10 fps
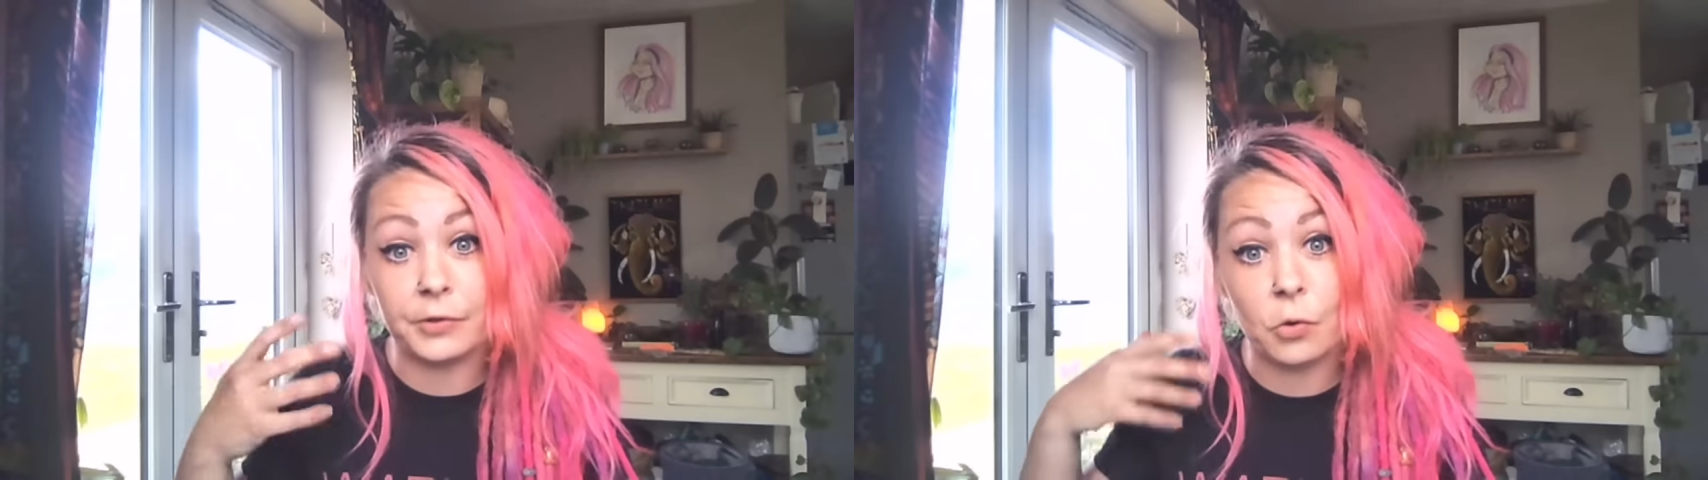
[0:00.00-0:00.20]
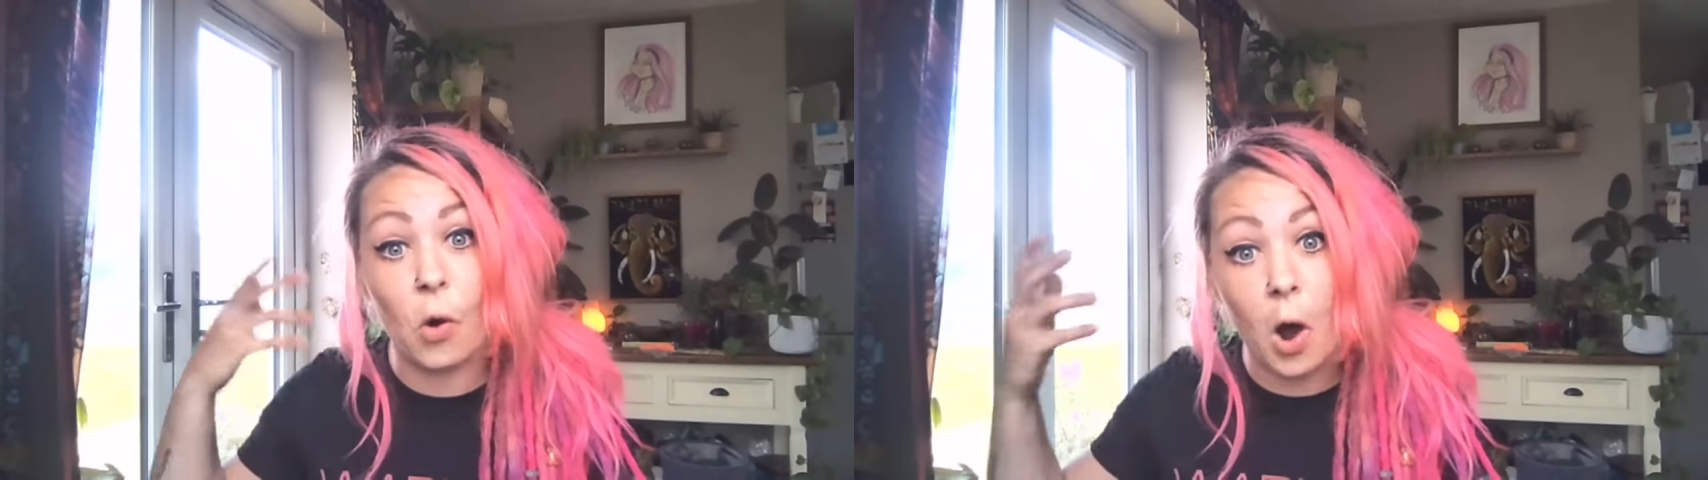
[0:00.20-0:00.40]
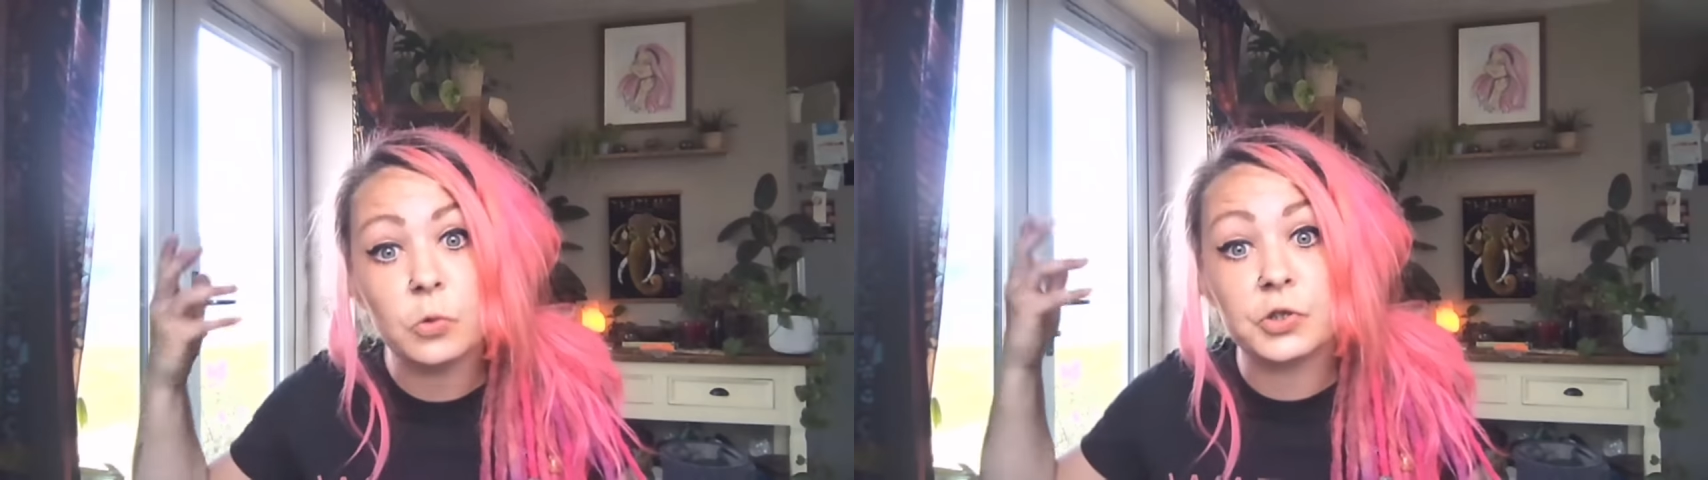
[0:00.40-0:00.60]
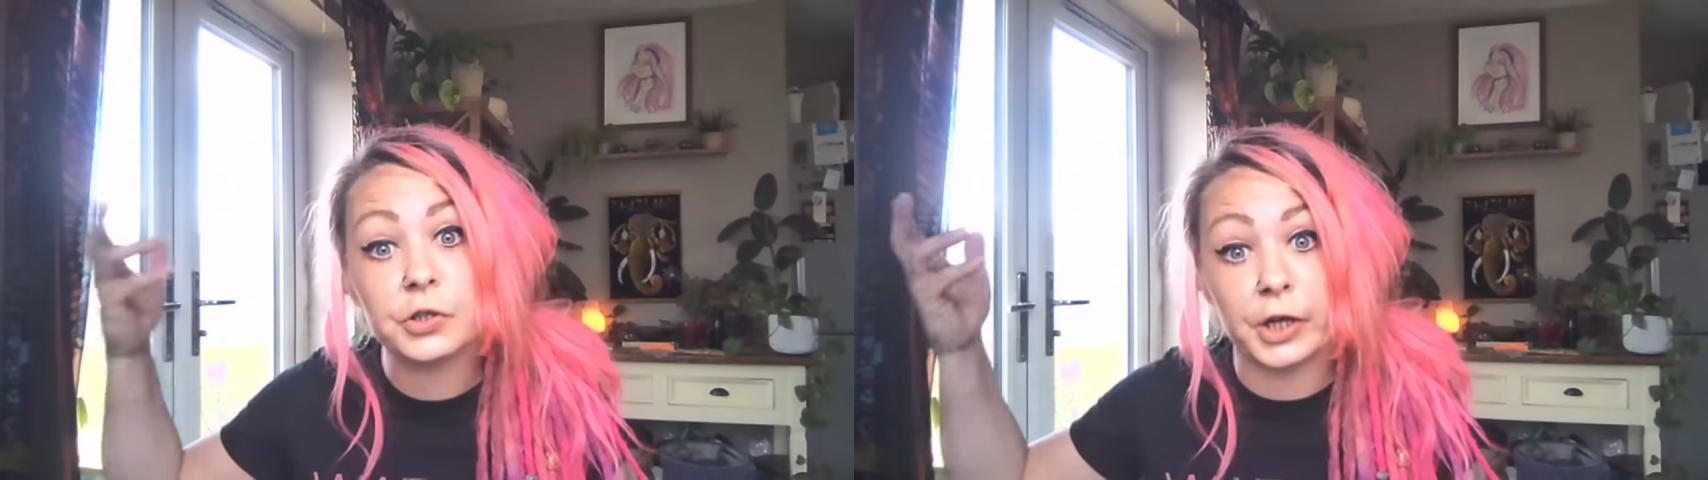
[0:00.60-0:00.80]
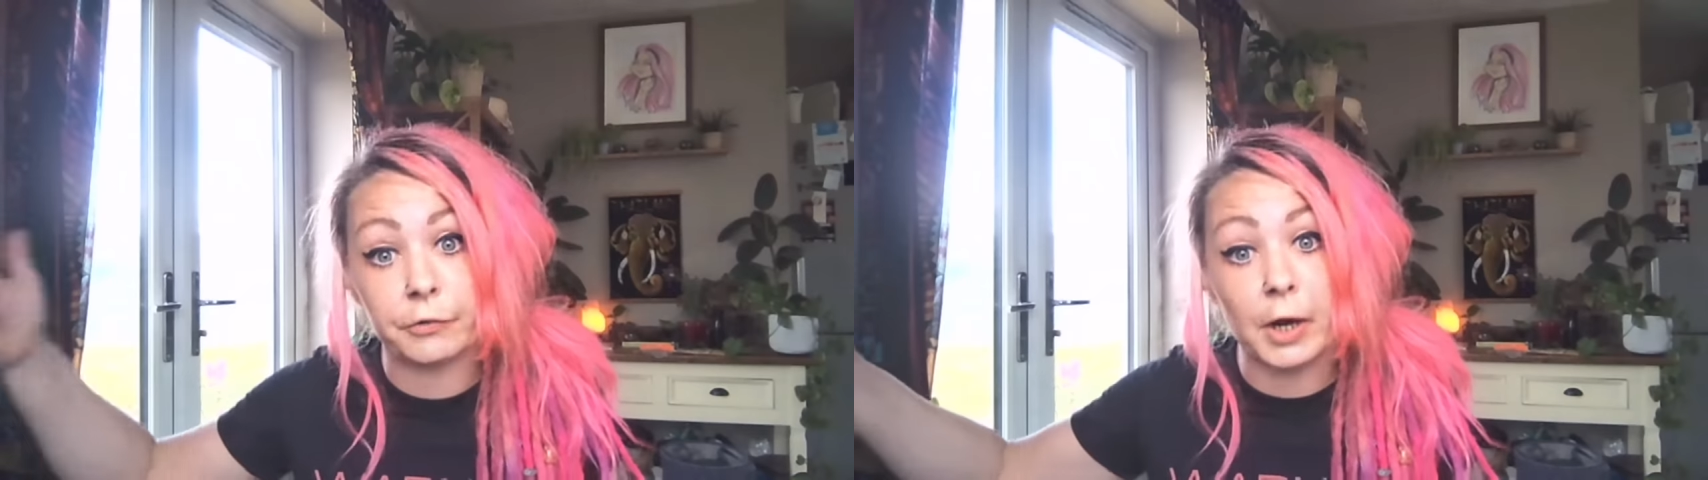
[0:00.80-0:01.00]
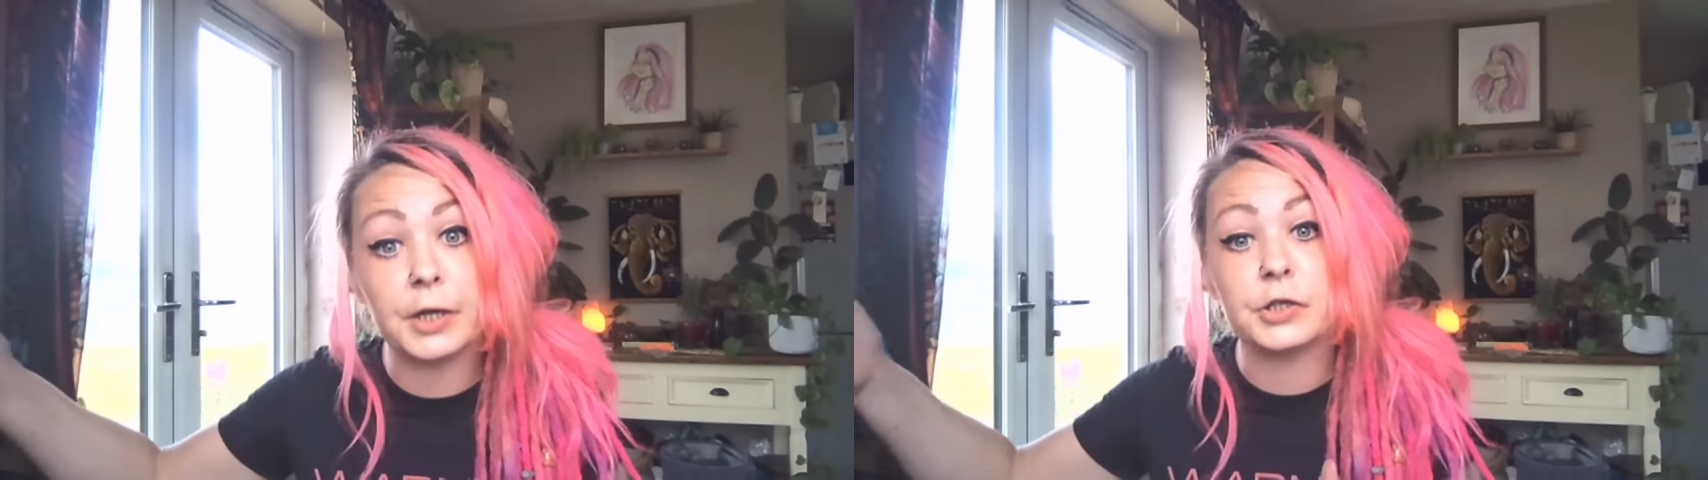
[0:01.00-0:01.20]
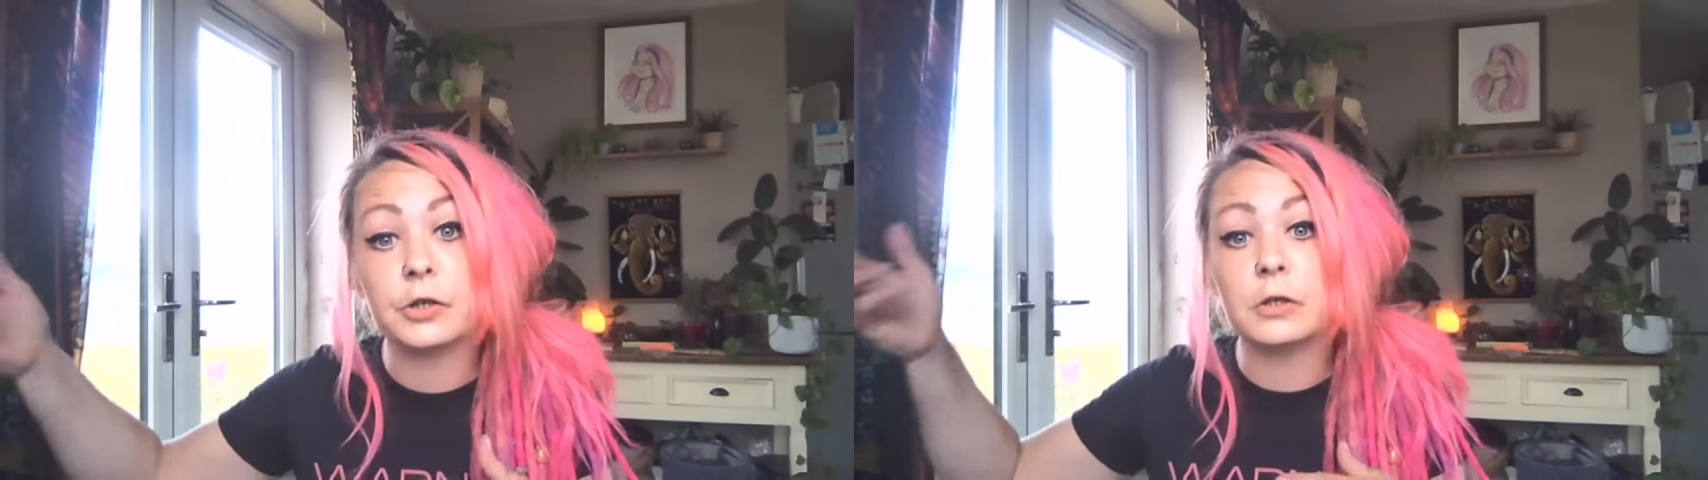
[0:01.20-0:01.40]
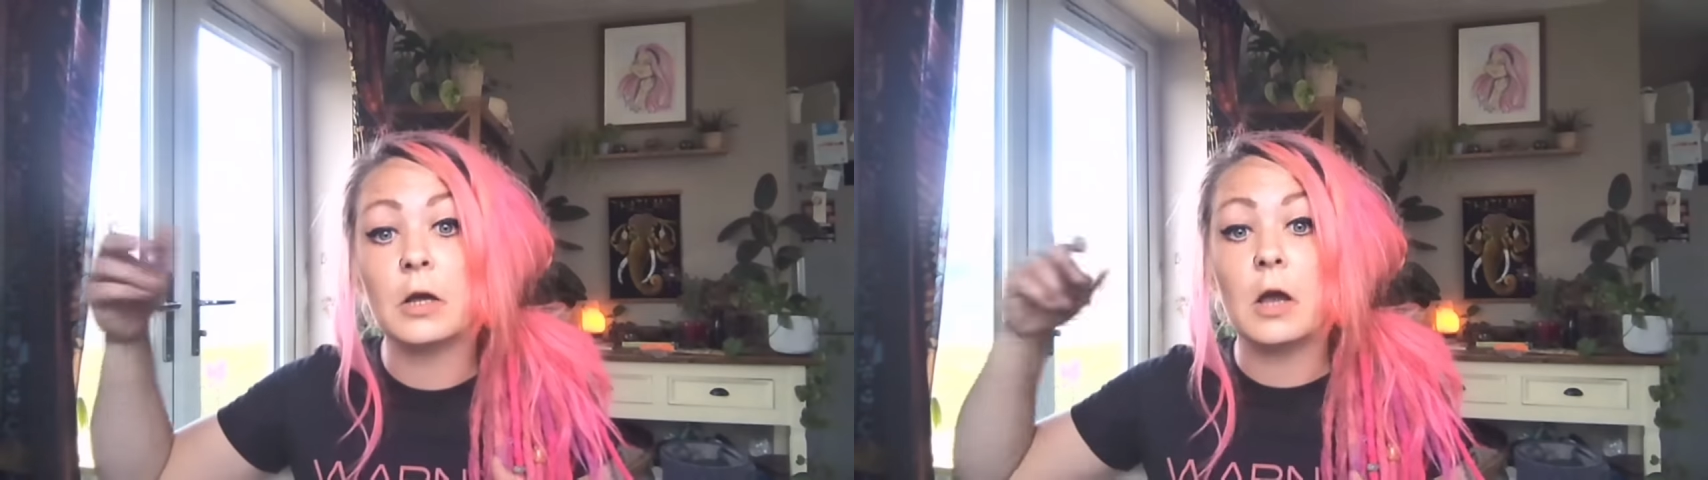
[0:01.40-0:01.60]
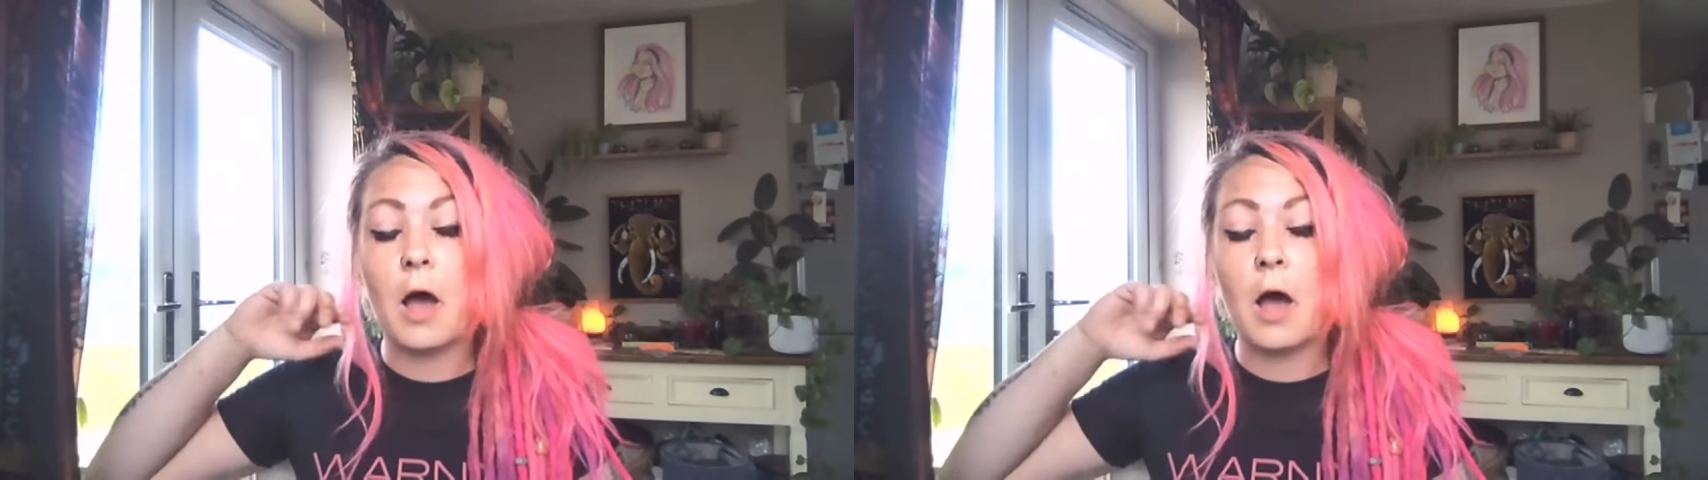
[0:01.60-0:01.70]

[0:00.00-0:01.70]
in your older generation,